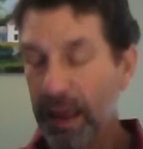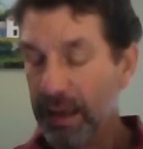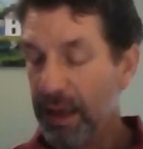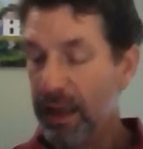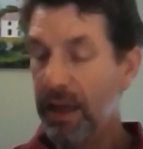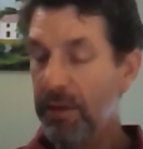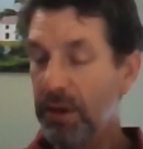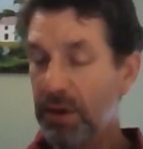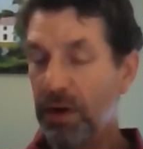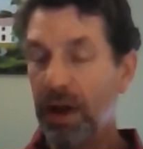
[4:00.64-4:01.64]
and then they
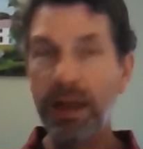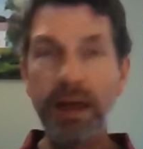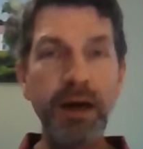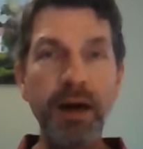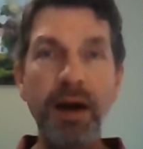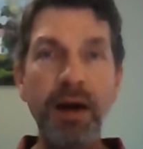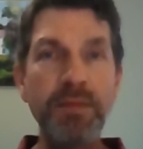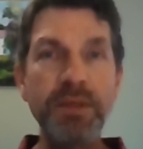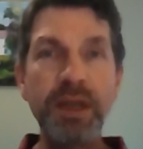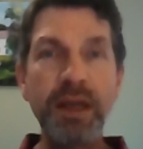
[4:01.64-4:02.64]
would crawl on our
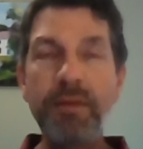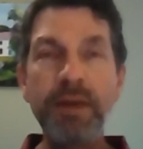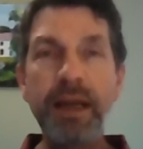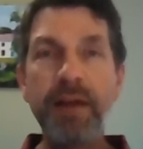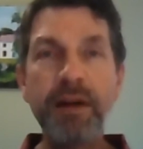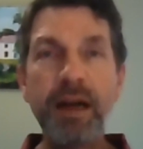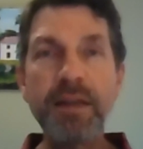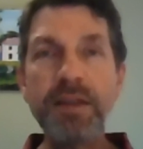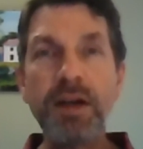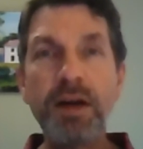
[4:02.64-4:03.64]
arms, and we never
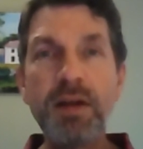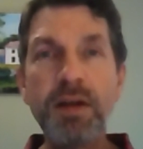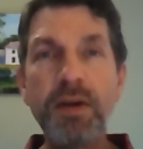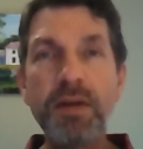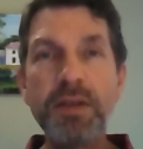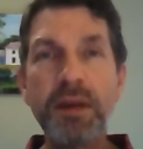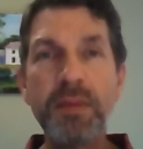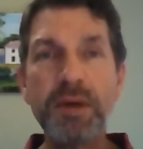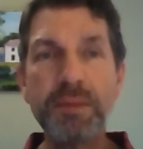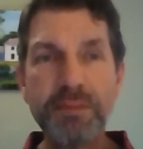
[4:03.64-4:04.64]
got stung the whole
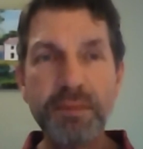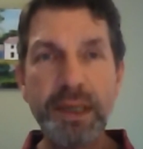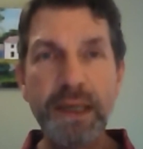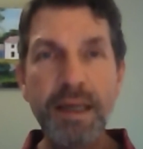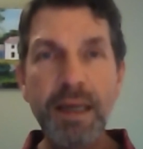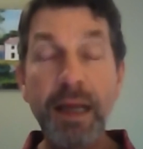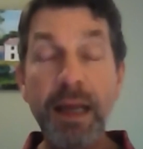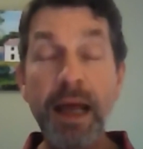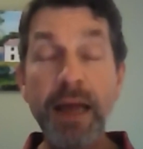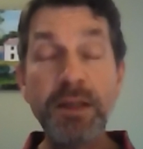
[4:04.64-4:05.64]
summer.
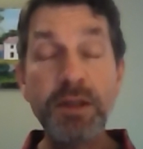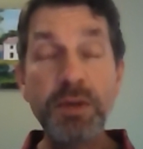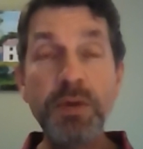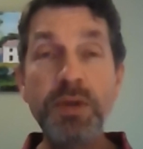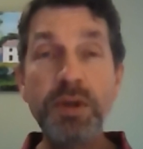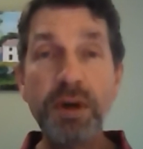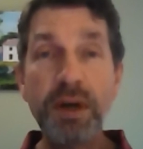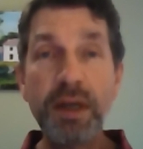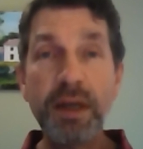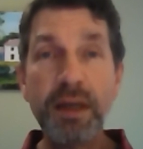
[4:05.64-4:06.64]
And that's a true
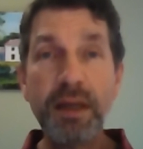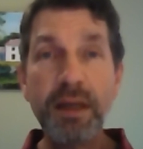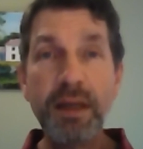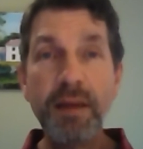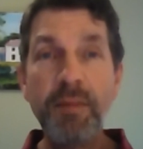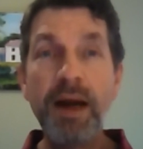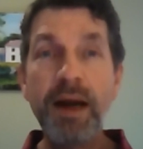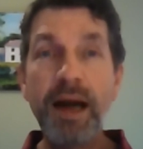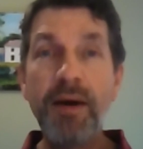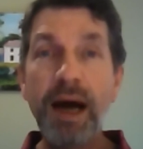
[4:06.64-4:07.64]
story about
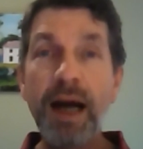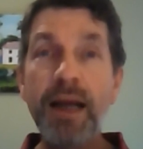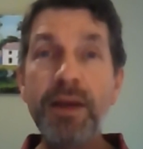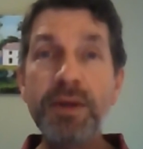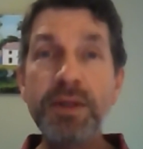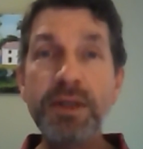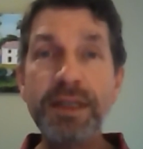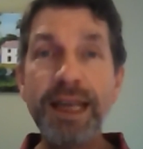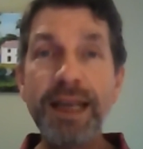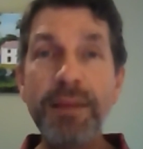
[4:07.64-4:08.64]
how I used to
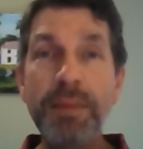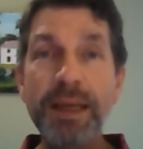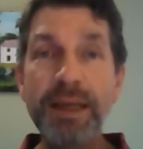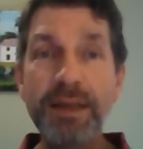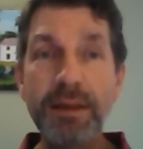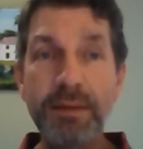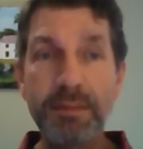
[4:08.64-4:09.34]
tame bees.